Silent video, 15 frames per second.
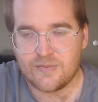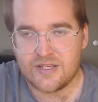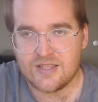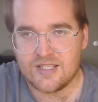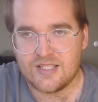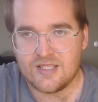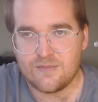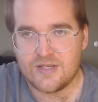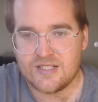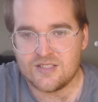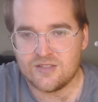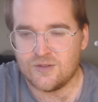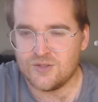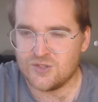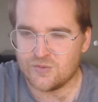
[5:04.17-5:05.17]
I think he meets
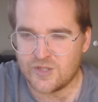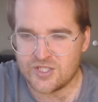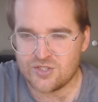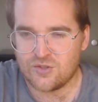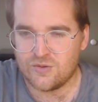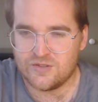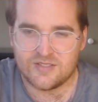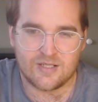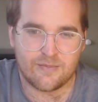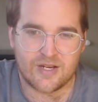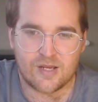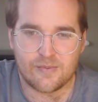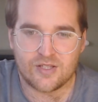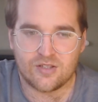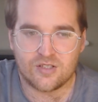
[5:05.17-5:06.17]
those thresholds that
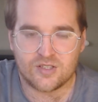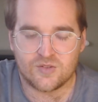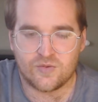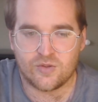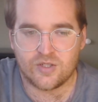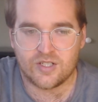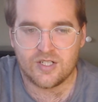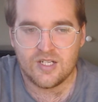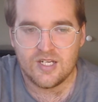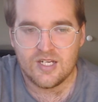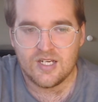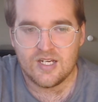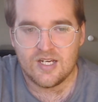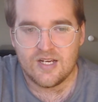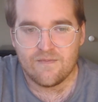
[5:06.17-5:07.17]
Miami looks for.
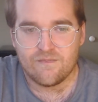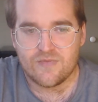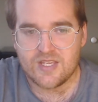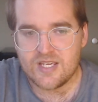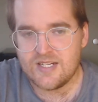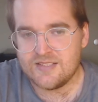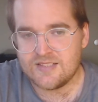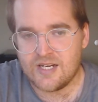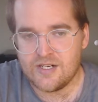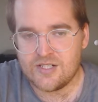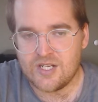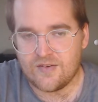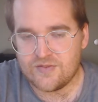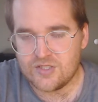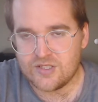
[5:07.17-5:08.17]
It is kind of
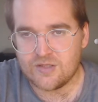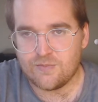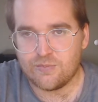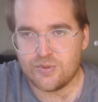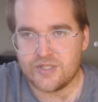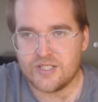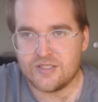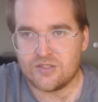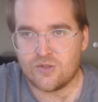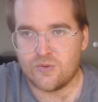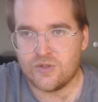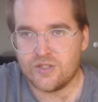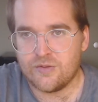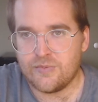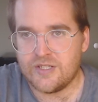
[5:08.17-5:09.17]
tough to predict
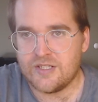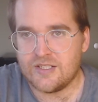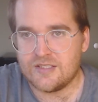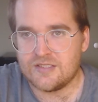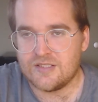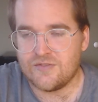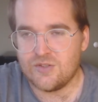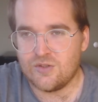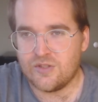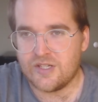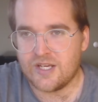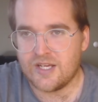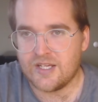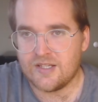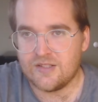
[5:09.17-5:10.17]
corner because if you look
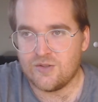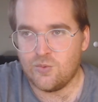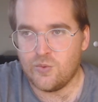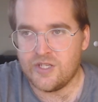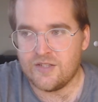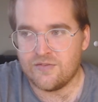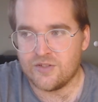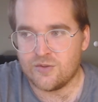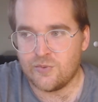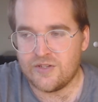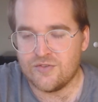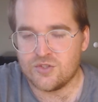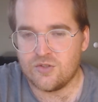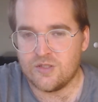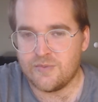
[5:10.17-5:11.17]
at
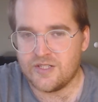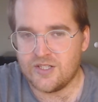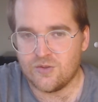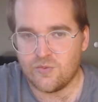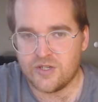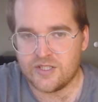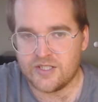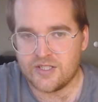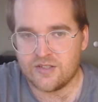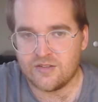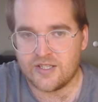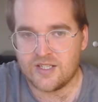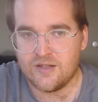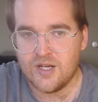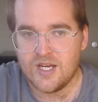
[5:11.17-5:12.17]
Weaver's only been here 1 year.
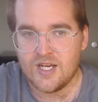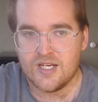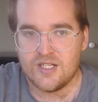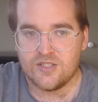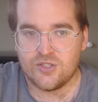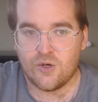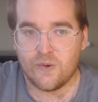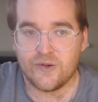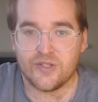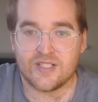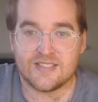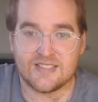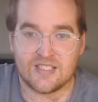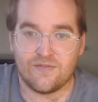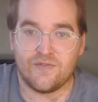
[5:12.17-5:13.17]
Like knowing the
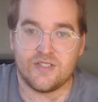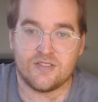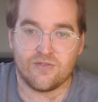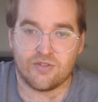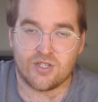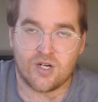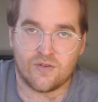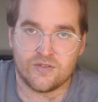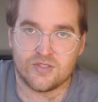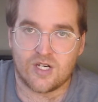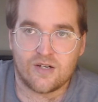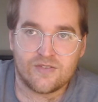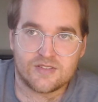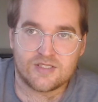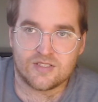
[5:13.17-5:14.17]
scheme fits for the Dolphins'
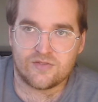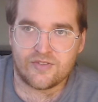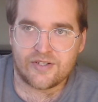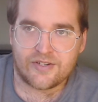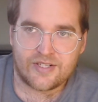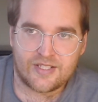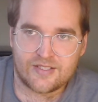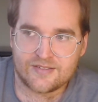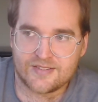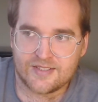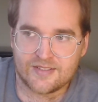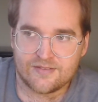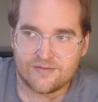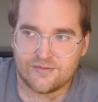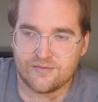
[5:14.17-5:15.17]
offense is very
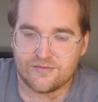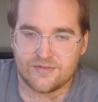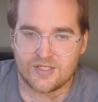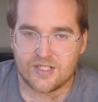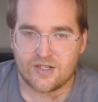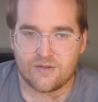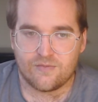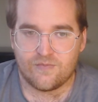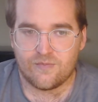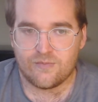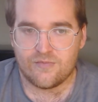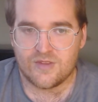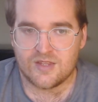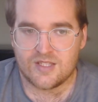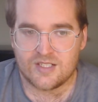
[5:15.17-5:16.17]
easy.
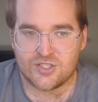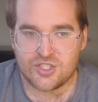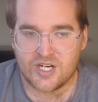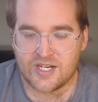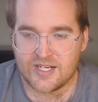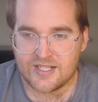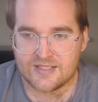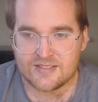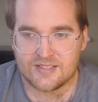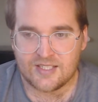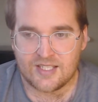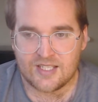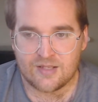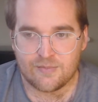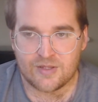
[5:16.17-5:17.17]
The Shanahan
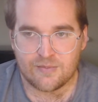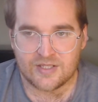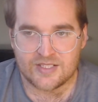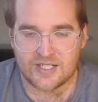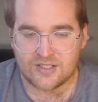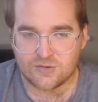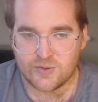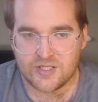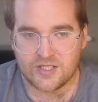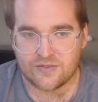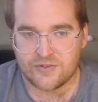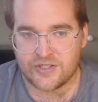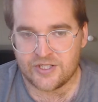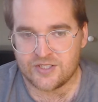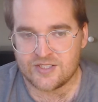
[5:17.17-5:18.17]
scheme, and McDaniel's been here
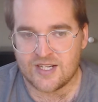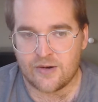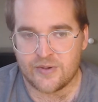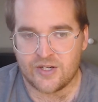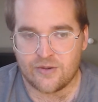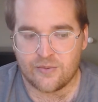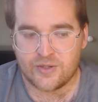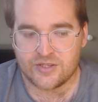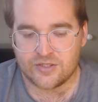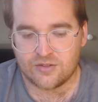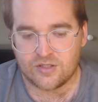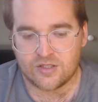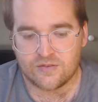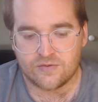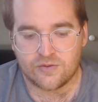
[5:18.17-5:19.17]
for years now. We know what they're
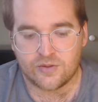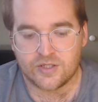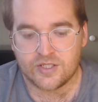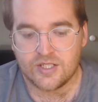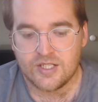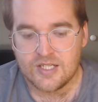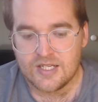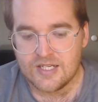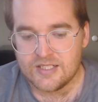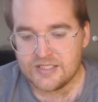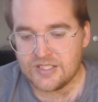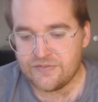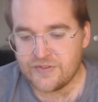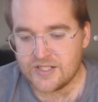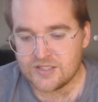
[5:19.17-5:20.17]
looking for.
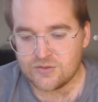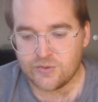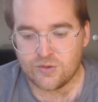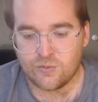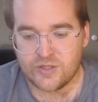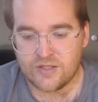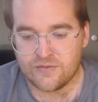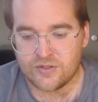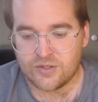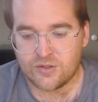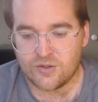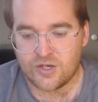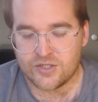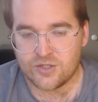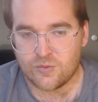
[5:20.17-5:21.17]
Defense with
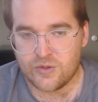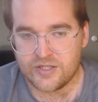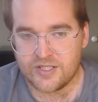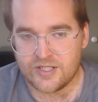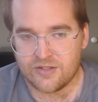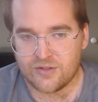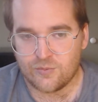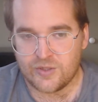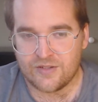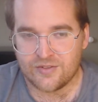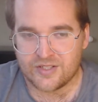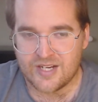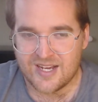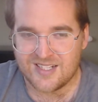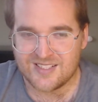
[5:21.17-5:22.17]
Weaver under 1 year, and Weaver
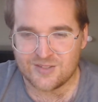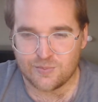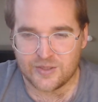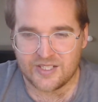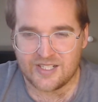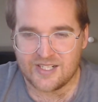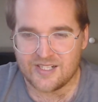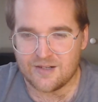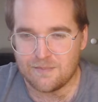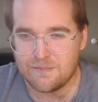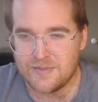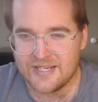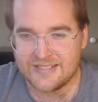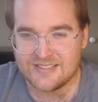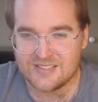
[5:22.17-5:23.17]
kind of is bringing in a
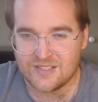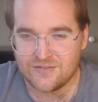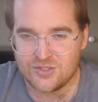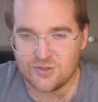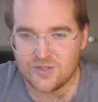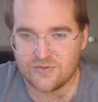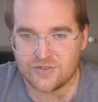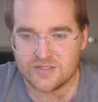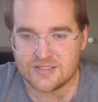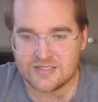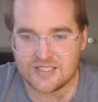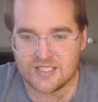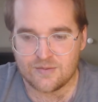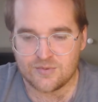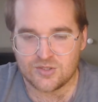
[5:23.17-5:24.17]
mix of two different
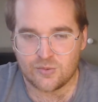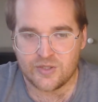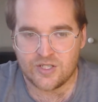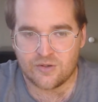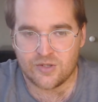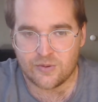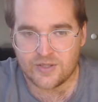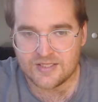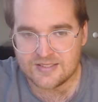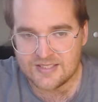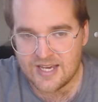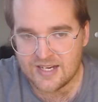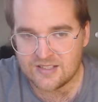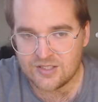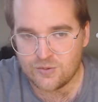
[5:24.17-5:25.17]
schemes, so we don't know
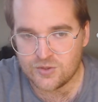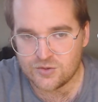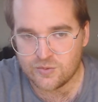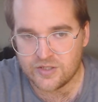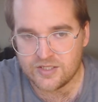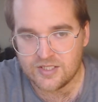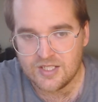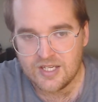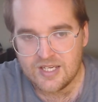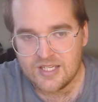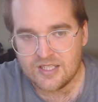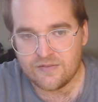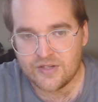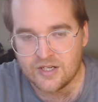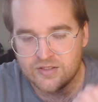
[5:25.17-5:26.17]
exactly which one
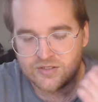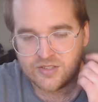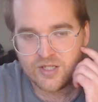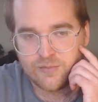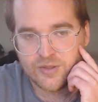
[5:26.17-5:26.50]
he values yet.